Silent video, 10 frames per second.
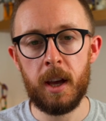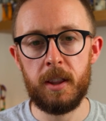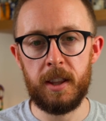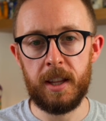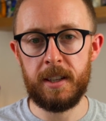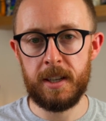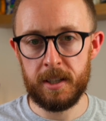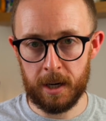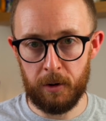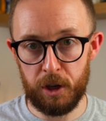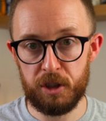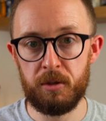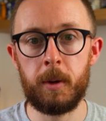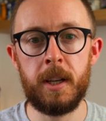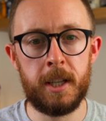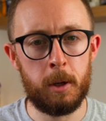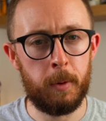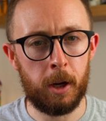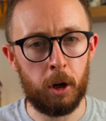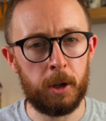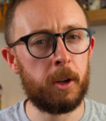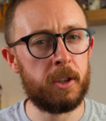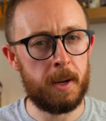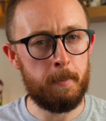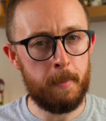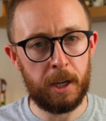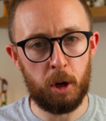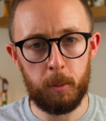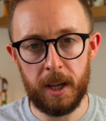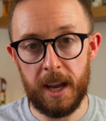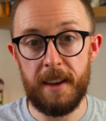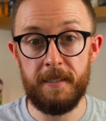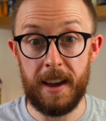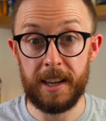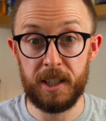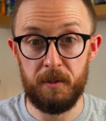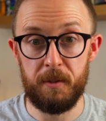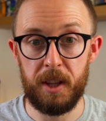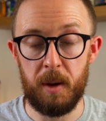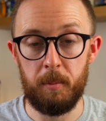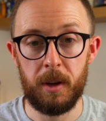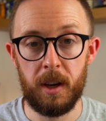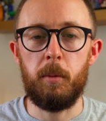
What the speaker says: then they're discouraged from continuing on because it may not be effective for them.